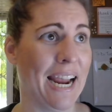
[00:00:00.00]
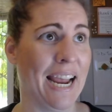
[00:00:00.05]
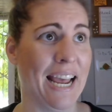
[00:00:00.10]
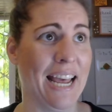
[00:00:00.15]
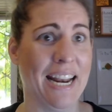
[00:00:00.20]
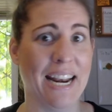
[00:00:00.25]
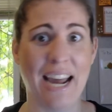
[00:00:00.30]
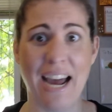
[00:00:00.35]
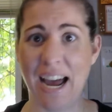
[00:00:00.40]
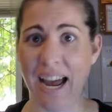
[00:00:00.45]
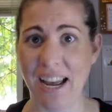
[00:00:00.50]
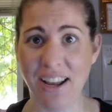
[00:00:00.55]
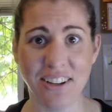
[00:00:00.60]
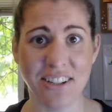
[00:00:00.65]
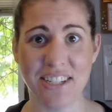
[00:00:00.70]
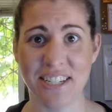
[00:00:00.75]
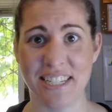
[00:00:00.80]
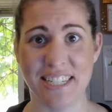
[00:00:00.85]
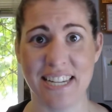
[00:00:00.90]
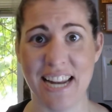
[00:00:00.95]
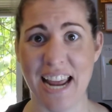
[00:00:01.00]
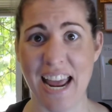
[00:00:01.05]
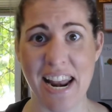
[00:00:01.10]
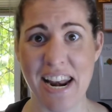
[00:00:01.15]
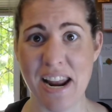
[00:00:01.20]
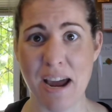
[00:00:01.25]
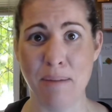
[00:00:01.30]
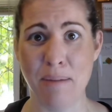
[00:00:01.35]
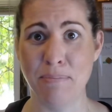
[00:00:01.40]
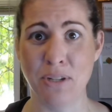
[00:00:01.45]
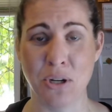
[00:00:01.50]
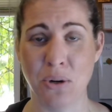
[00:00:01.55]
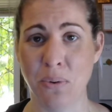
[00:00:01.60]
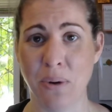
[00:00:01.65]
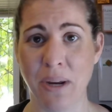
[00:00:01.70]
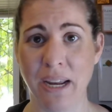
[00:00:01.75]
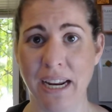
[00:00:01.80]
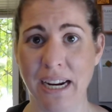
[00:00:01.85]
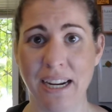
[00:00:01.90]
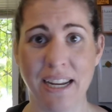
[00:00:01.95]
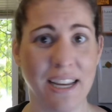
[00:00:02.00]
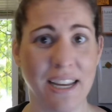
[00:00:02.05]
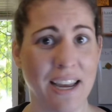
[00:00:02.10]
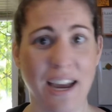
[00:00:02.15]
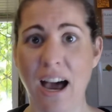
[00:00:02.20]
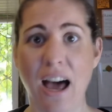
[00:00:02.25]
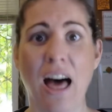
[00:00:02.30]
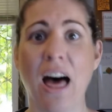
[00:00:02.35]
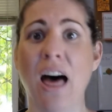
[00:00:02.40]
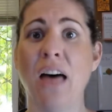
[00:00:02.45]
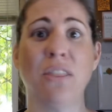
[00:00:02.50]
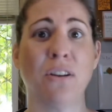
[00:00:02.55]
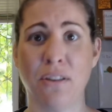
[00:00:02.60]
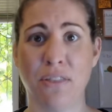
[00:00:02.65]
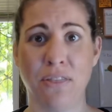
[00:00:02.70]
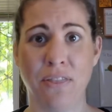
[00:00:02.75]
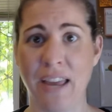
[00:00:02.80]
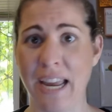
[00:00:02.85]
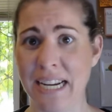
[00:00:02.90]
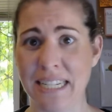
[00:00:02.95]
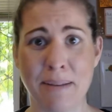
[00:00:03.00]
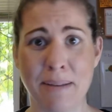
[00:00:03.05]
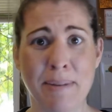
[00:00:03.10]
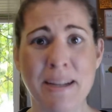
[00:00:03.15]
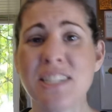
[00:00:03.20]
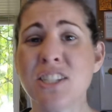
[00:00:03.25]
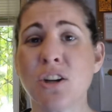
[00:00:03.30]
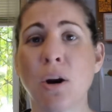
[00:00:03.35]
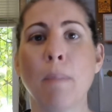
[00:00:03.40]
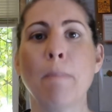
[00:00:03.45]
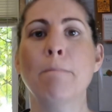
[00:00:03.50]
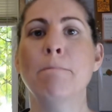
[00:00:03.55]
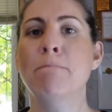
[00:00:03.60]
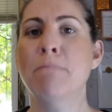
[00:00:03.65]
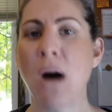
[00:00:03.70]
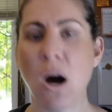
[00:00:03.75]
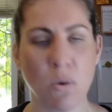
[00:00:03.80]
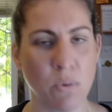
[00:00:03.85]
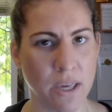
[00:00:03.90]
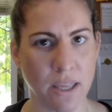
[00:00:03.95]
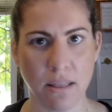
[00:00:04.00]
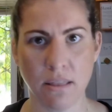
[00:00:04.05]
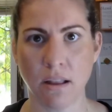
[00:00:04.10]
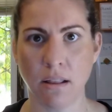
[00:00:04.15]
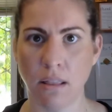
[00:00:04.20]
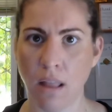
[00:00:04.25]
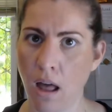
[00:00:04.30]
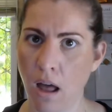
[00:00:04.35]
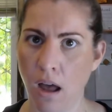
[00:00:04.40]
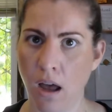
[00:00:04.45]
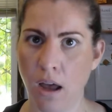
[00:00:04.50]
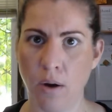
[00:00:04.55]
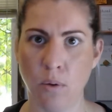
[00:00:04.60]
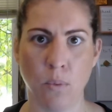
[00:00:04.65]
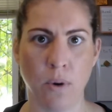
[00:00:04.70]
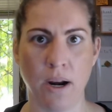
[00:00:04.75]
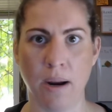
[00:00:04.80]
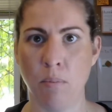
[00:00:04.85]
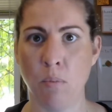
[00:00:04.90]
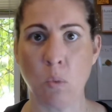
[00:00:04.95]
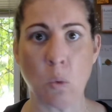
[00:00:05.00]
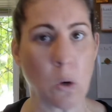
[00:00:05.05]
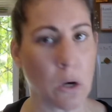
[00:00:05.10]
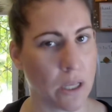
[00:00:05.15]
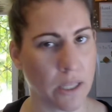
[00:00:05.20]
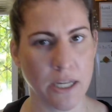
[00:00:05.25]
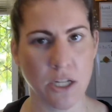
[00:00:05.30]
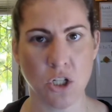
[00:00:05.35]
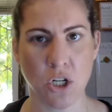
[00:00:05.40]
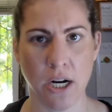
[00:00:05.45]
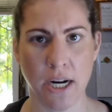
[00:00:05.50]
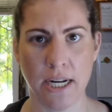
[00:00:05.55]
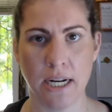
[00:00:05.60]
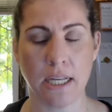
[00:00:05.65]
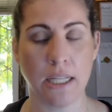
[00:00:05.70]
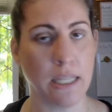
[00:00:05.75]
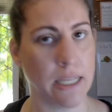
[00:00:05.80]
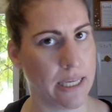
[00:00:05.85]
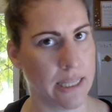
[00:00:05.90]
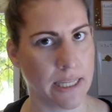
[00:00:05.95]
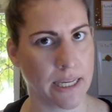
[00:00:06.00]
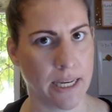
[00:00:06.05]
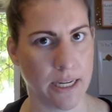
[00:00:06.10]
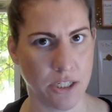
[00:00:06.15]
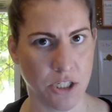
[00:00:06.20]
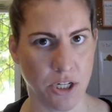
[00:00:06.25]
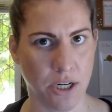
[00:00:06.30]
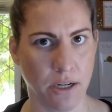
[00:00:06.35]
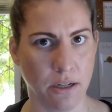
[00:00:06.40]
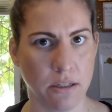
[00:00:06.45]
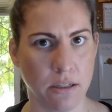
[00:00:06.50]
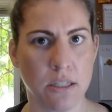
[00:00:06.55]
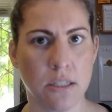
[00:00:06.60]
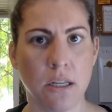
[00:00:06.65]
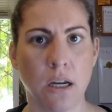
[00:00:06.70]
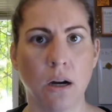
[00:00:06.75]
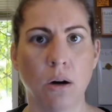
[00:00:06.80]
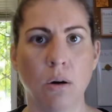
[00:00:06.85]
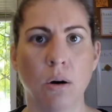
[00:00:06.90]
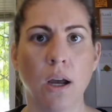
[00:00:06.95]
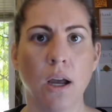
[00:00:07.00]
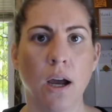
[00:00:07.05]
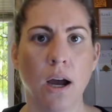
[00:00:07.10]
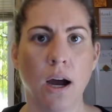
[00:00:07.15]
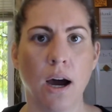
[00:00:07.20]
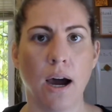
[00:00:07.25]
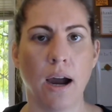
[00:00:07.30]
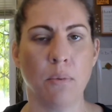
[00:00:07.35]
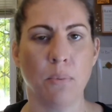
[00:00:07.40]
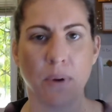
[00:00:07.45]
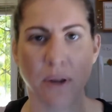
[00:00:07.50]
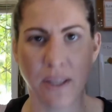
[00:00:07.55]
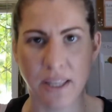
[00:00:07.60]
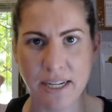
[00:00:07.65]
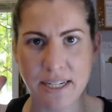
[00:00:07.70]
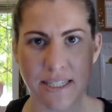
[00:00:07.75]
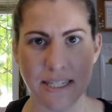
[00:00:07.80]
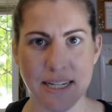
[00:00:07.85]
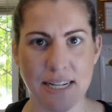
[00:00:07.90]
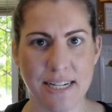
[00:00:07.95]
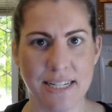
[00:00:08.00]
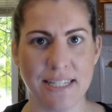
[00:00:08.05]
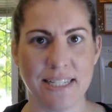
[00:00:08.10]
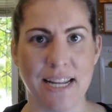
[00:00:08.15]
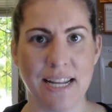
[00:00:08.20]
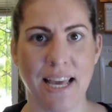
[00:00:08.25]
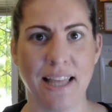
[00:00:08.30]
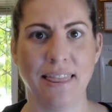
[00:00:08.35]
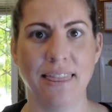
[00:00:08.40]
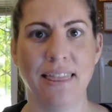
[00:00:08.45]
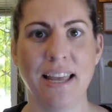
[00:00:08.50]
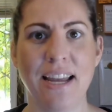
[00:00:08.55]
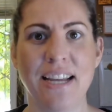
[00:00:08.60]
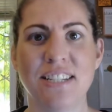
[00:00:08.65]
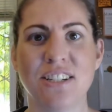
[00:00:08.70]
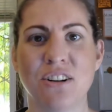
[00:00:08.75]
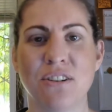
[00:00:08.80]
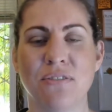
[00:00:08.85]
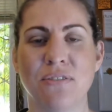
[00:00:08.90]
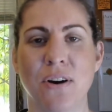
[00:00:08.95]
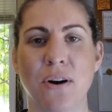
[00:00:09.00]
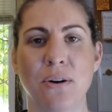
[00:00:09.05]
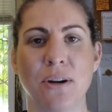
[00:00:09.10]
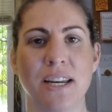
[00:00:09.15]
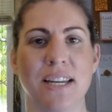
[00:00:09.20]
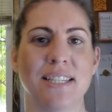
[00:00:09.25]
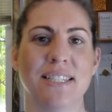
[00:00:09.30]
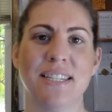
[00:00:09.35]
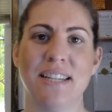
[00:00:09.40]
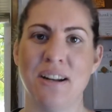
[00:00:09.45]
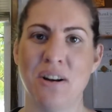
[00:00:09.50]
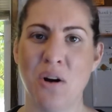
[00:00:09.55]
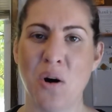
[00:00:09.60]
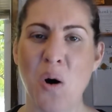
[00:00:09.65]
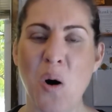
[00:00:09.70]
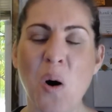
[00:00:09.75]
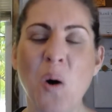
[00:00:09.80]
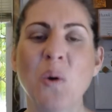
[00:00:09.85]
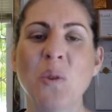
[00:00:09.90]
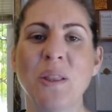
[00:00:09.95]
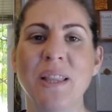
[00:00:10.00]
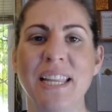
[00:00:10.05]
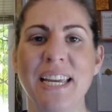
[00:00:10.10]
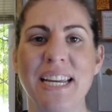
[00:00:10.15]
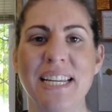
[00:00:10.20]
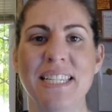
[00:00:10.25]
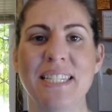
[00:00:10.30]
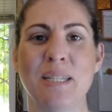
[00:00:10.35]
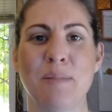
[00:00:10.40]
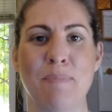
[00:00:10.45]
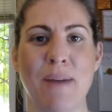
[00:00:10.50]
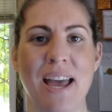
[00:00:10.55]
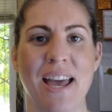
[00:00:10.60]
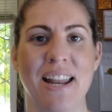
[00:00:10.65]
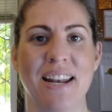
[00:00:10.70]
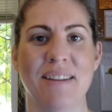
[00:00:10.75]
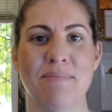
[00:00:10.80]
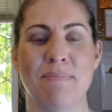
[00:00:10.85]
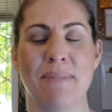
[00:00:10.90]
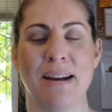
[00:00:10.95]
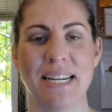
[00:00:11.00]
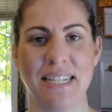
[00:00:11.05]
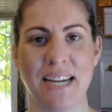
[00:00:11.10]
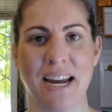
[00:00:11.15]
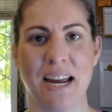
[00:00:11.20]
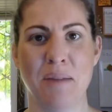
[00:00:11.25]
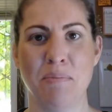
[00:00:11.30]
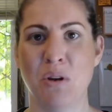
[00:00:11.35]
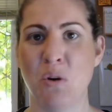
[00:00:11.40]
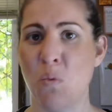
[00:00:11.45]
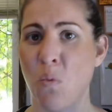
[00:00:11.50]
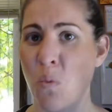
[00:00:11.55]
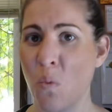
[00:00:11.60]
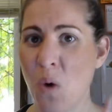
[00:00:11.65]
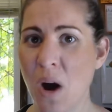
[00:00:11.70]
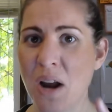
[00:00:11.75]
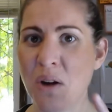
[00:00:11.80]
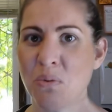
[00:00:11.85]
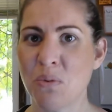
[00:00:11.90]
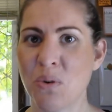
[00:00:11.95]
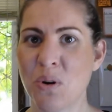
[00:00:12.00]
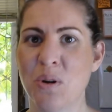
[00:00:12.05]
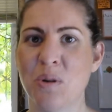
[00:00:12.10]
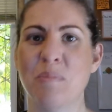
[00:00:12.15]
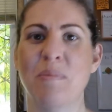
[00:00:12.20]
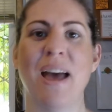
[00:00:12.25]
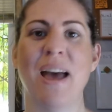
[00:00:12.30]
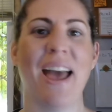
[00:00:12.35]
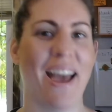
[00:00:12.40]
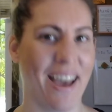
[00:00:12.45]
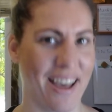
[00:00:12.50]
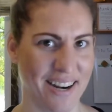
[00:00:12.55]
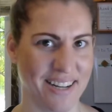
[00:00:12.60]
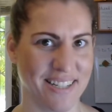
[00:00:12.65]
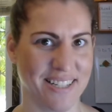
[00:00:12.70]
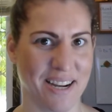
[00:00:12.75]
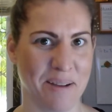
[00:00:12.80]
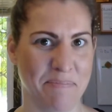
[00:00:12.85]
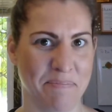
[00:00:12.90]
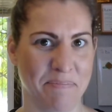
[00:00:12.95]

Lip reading: and I'll just end up doing other things. I might start mowing the lawn when I'm really trying to clean the kitchen. So I really just need to stay laser focused and only spend my time in one room at a time.